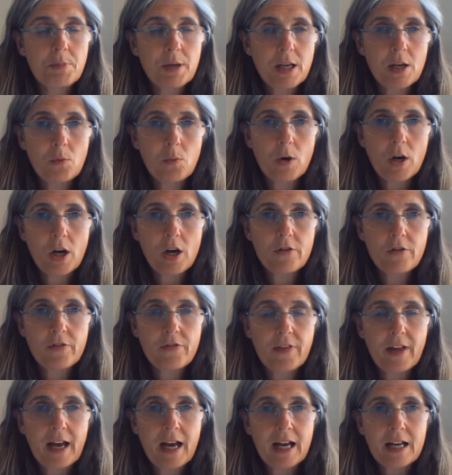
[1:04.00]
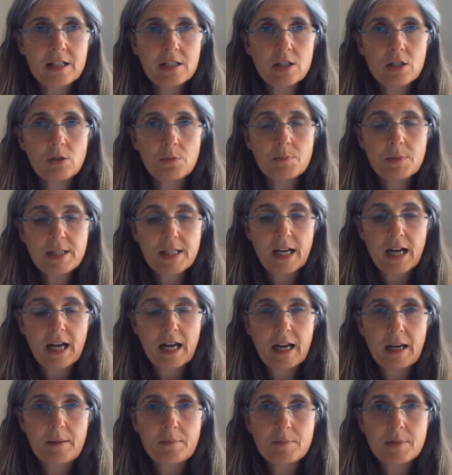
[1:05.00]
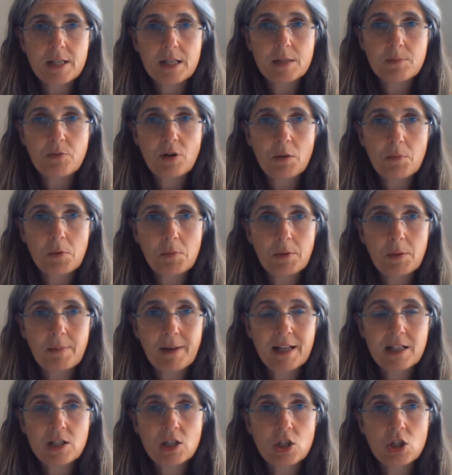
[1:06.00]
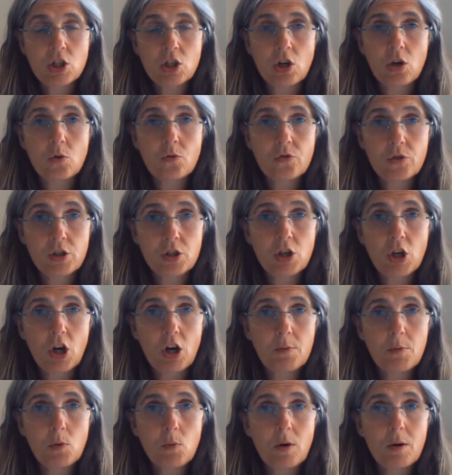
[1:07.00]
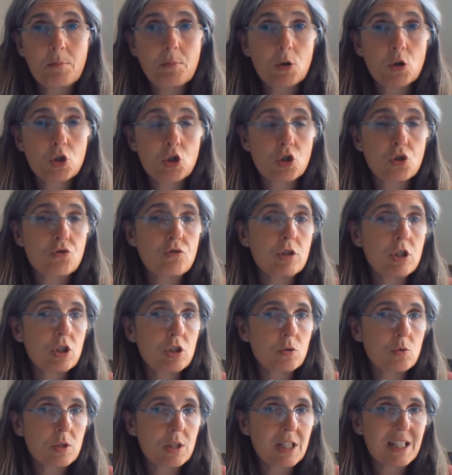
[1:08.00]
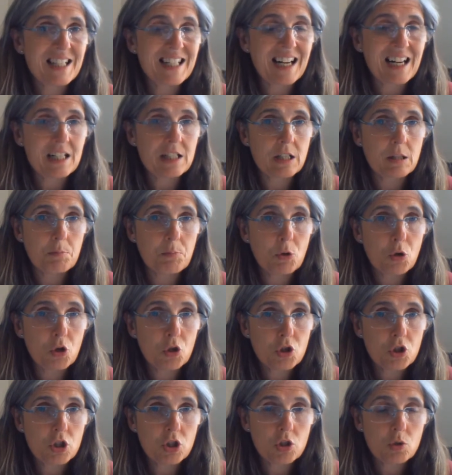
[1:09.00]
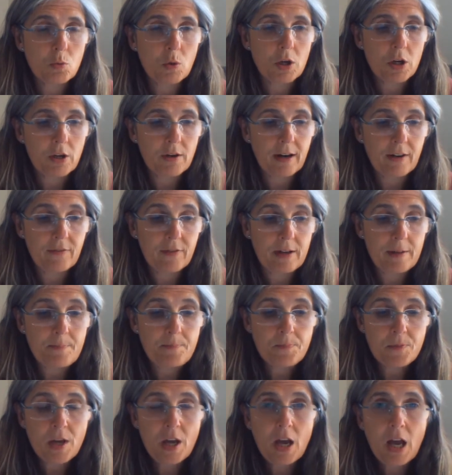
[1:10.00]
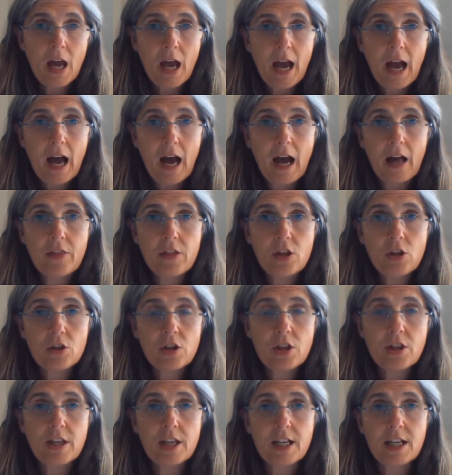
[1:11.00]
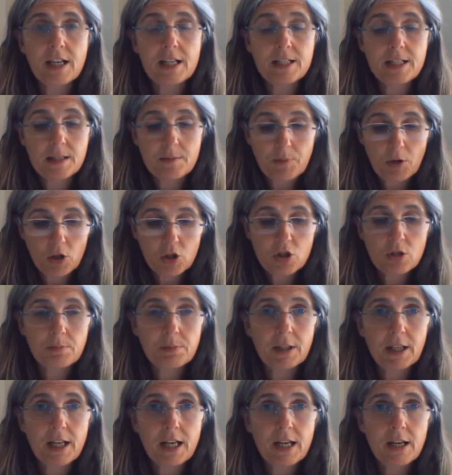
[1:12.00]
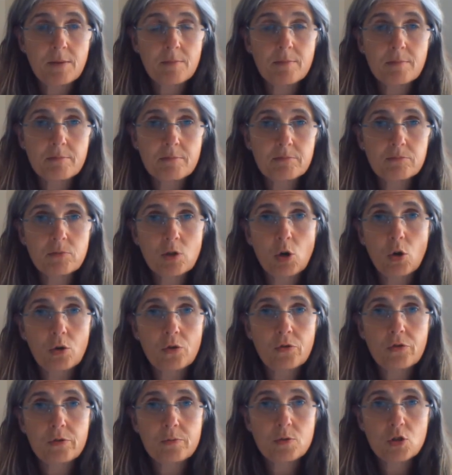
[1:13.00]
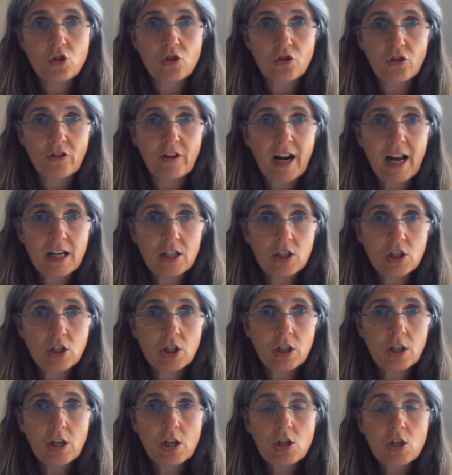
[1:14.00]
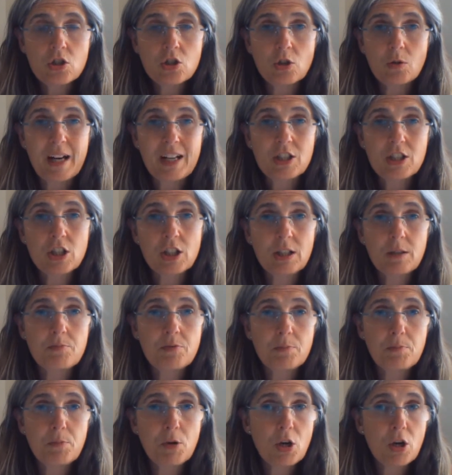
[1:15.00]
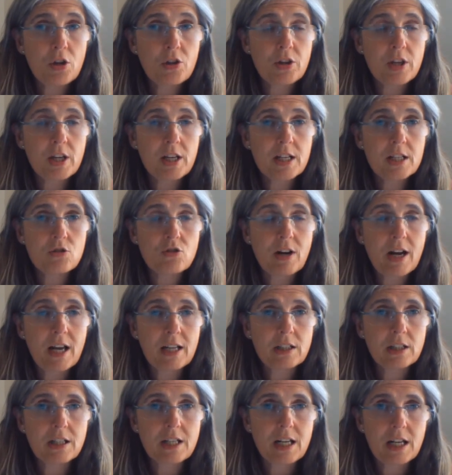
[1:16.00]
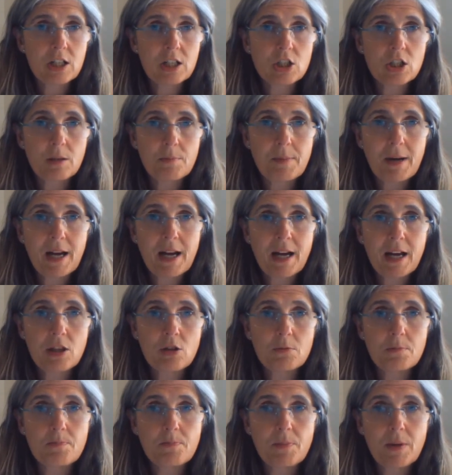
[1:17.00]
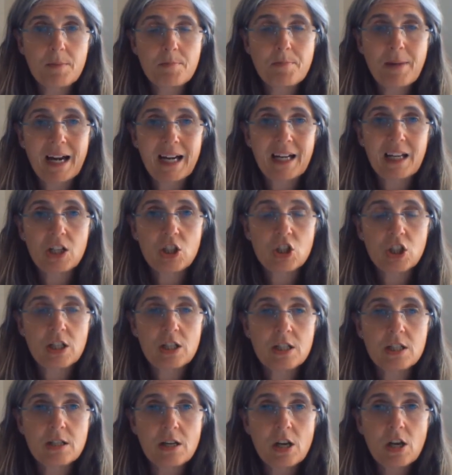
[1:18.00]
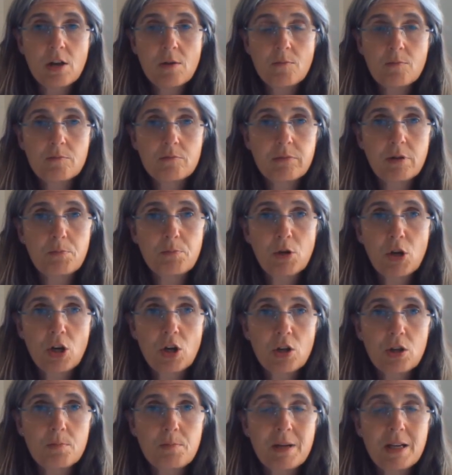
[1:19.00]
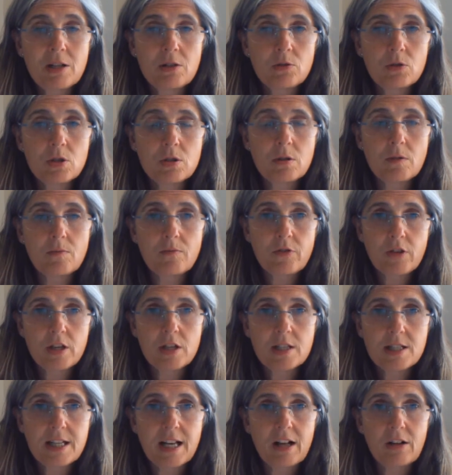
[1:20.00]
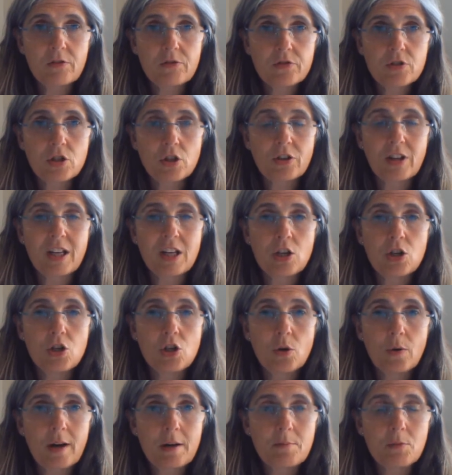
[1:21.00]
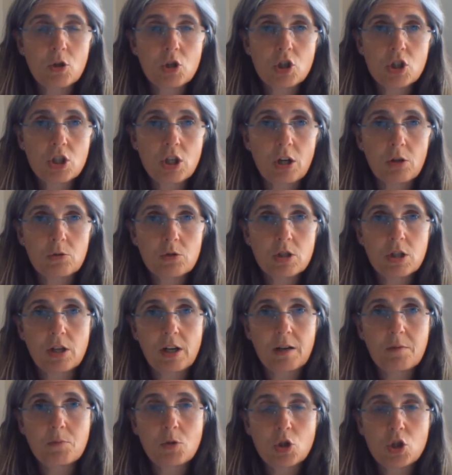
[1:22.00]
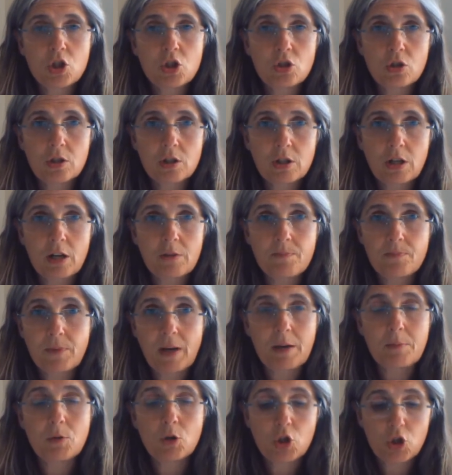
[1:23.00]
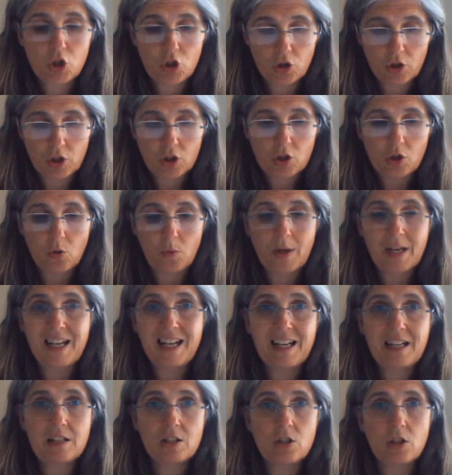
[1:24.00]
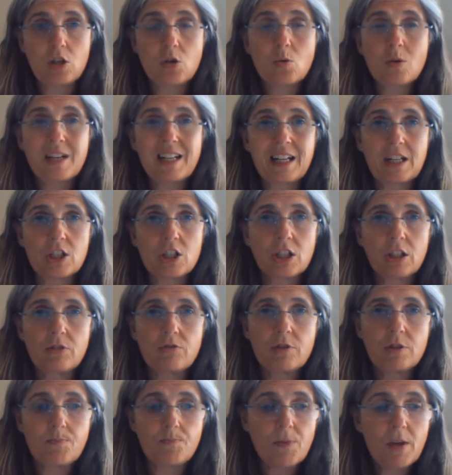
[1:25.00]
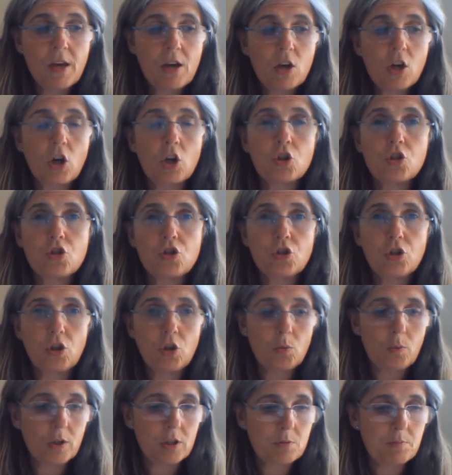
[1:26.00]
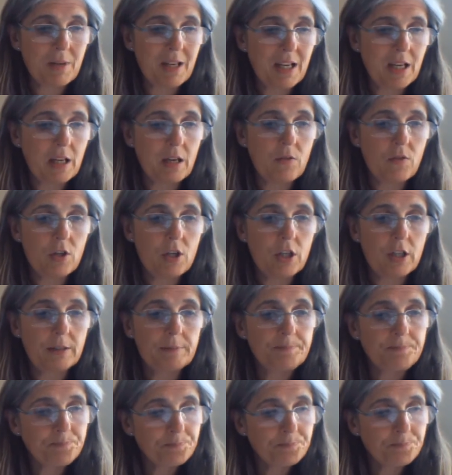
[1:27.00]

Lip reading: be aware of that. Sometimes it's probably better to go for the normal one, but just reduce the size of the portions what you're having. And the other thing is possibly cook from scratch. So actually prepare things rather than actually buy them in packaging. Prepare the meals for yourself so that you know how much salt and how much sugar's going in, so you can actually control what's being given you.